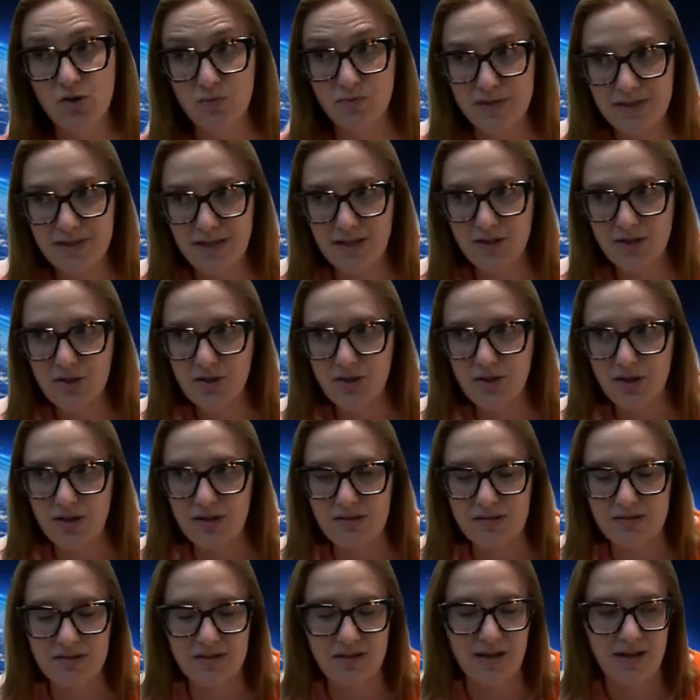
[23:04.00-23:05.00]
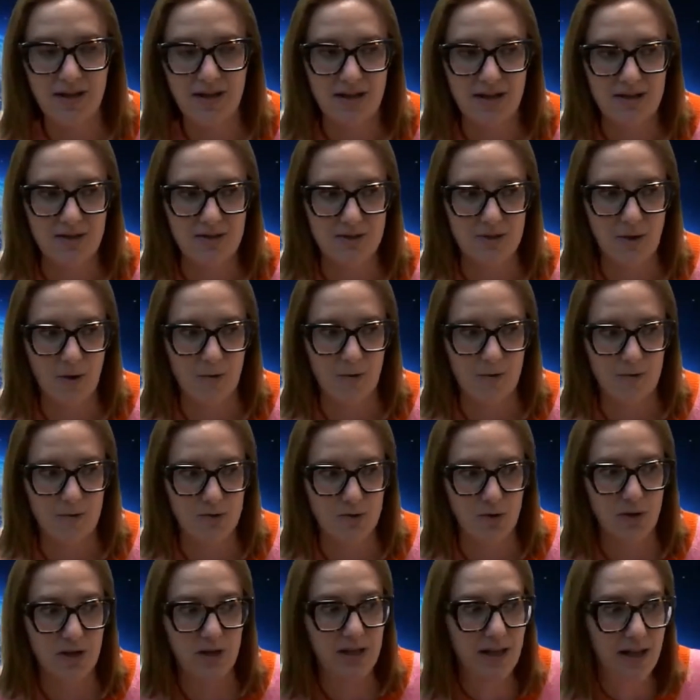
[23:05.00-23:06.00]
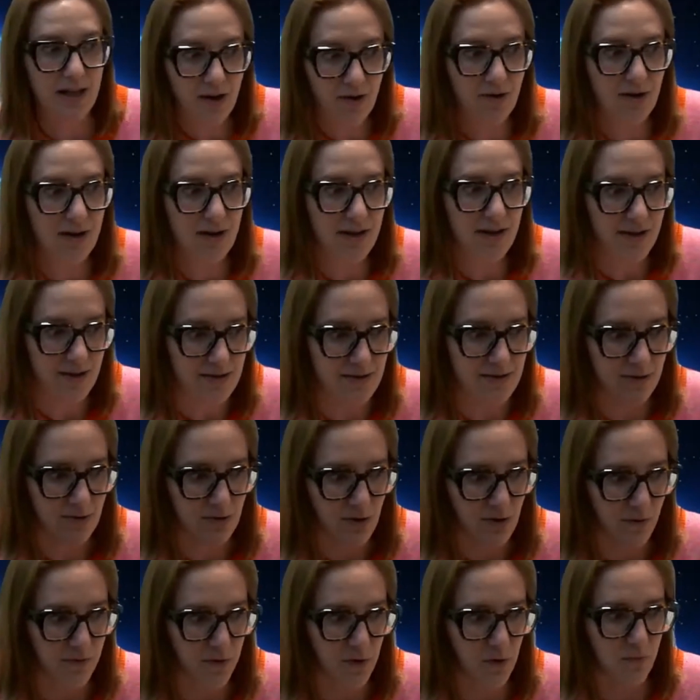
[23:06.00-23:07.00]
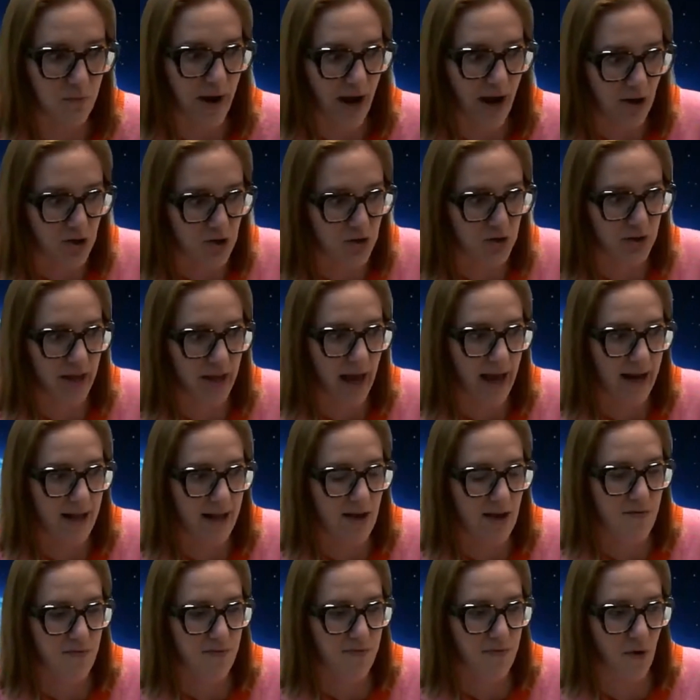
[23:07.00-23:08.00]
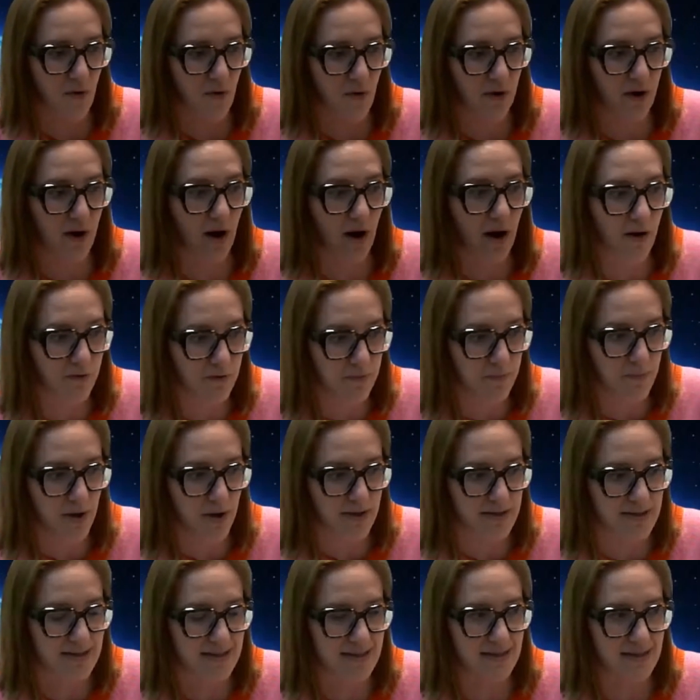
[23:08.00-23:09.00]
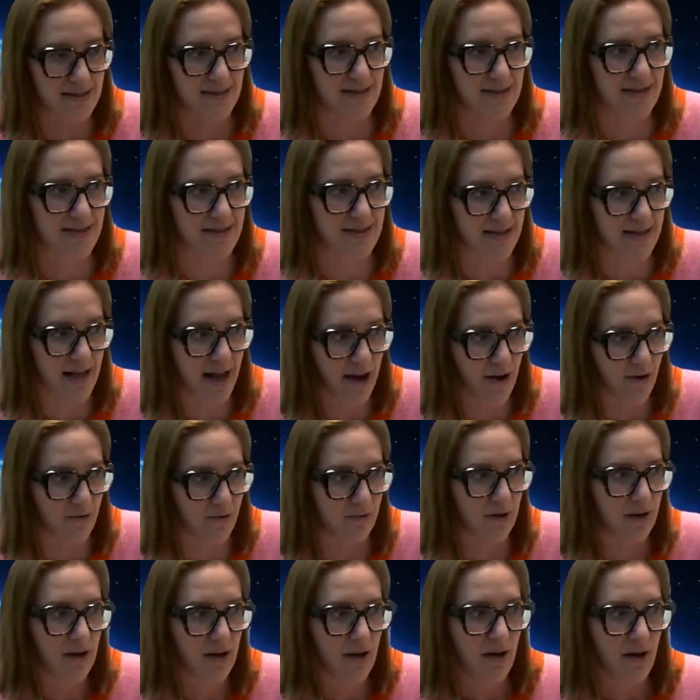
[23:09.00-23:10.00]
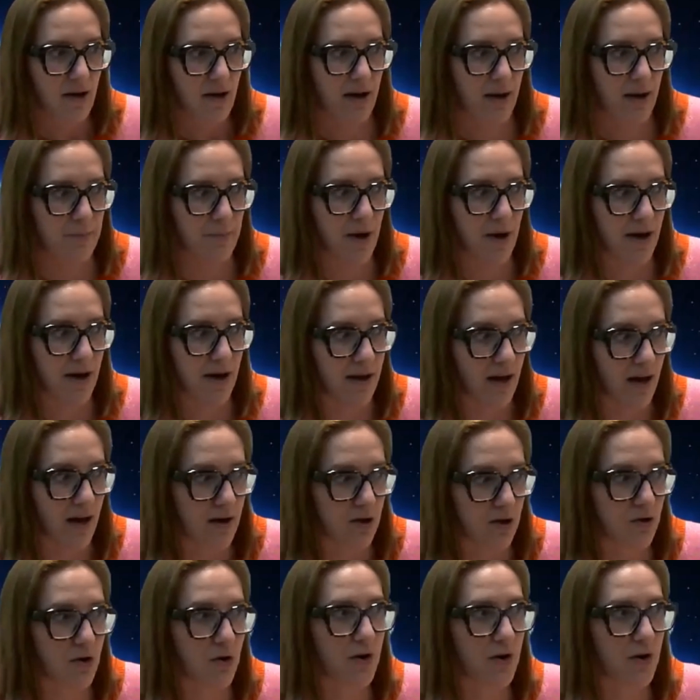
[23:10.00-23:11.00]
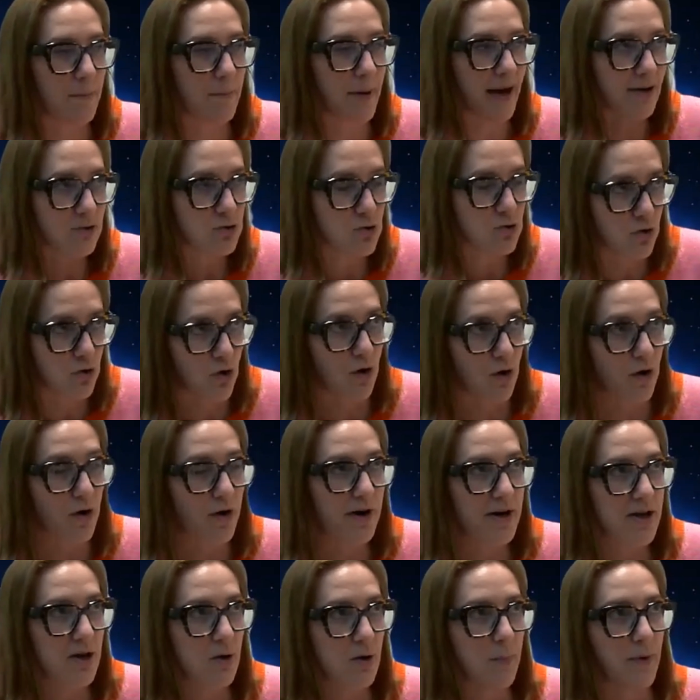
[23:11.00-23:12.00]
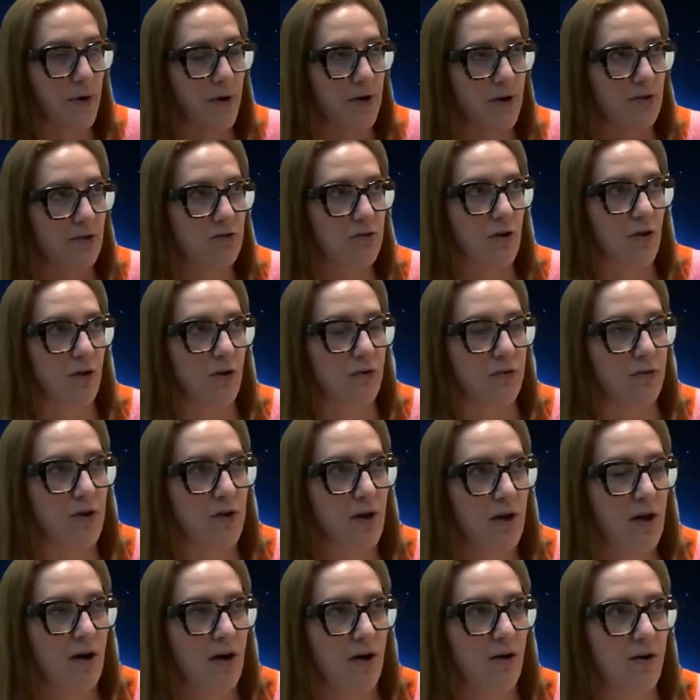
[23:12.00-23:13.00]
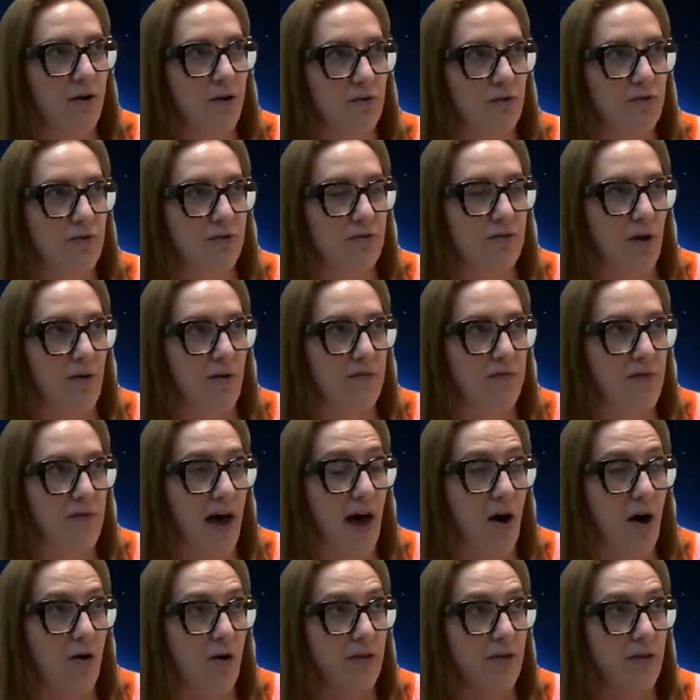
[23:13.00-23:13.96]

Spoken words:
jurisdictions. So clearly, sort of the rationale for governments is there. Going back to your earlier point on sort of